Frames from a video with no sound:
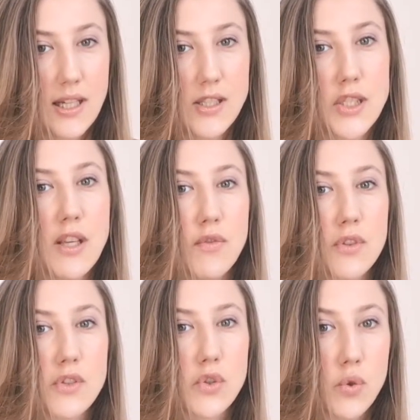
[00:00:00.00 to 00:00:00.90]
It's
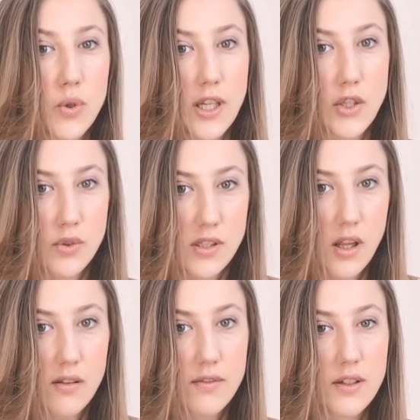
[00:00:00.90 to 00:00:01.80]
different to look at
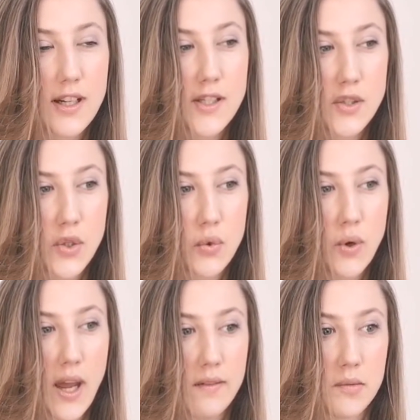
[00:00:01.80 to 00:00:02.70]
yourself unless
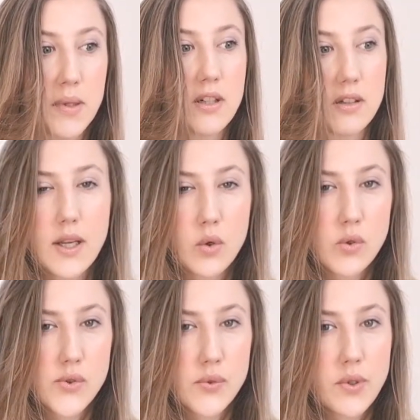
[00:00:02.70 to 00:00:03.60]
you have a mirror. I
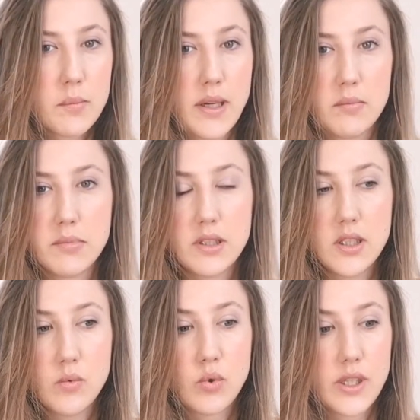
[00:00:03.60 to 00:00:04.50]
also
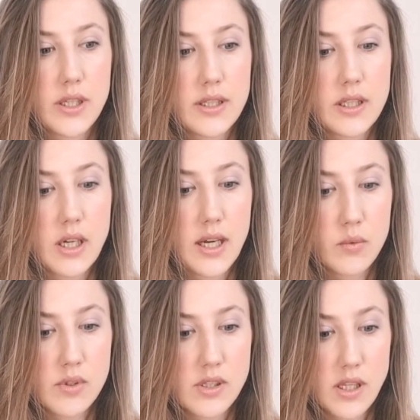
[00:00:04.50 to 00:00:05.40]
remember when I
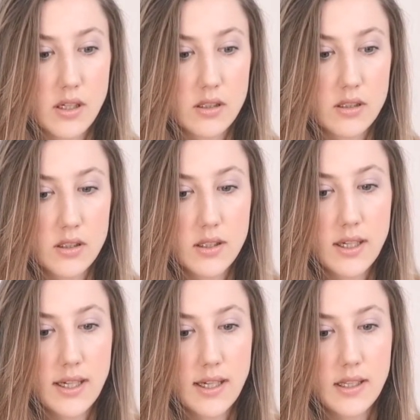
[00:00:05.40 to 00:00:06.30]
was younger
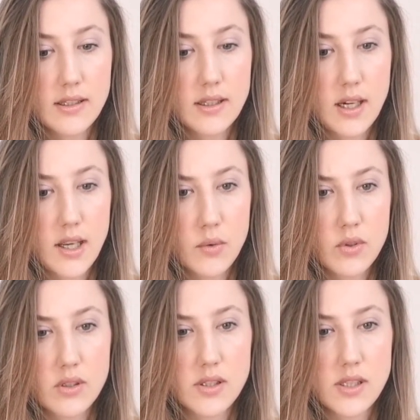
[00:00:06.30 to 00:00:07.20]
and I
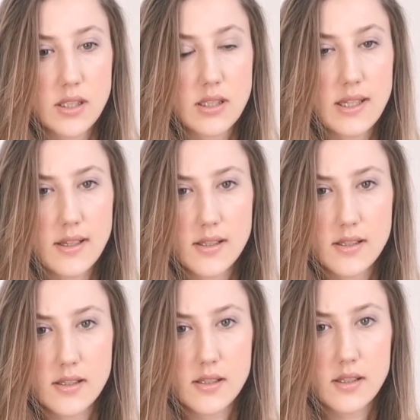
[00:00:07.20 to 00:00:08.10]
was at
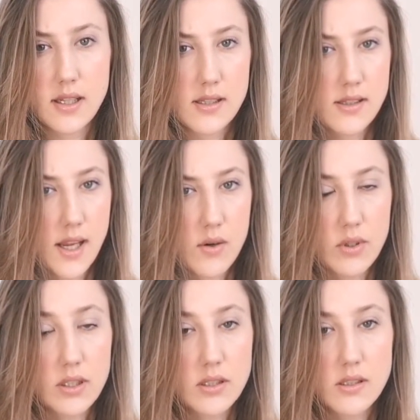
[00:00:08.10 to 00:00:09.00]
least as
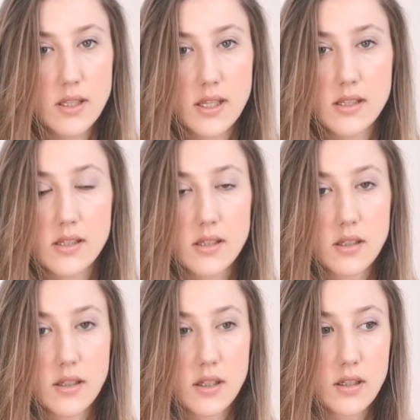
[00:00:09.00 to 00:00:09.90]
arrogant as
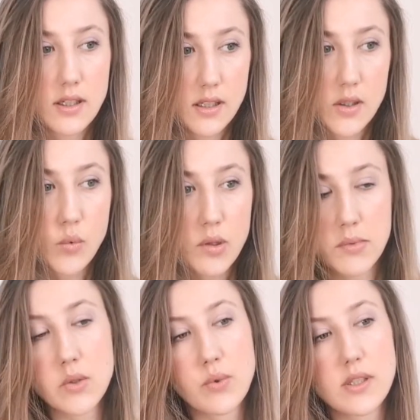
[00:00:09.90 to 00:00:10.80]
the young
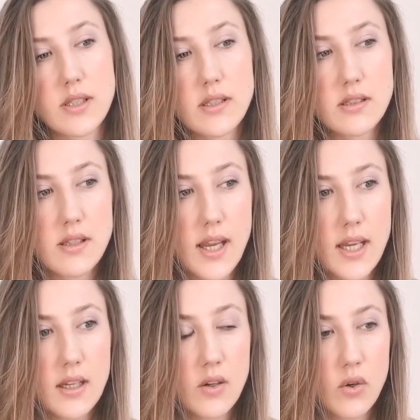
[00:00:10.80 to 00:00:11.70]
women we see
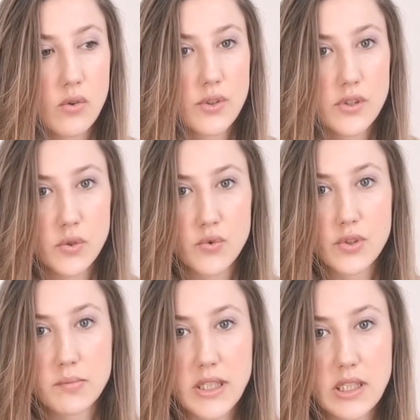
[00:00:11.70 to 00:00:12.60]
today on the
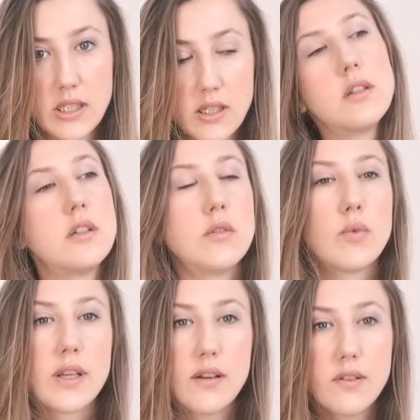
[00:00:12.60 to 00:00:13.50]
social media.
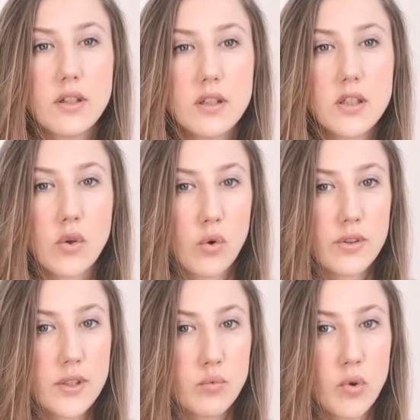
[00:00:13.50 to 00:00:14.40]
Whenever an
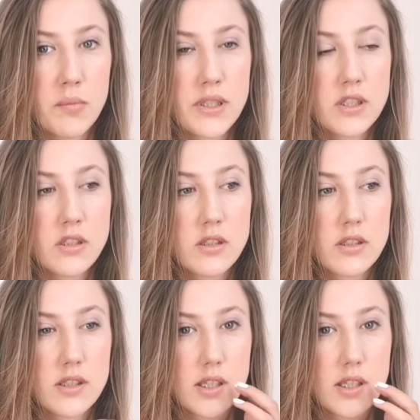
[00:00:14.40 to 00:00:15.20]
older woman,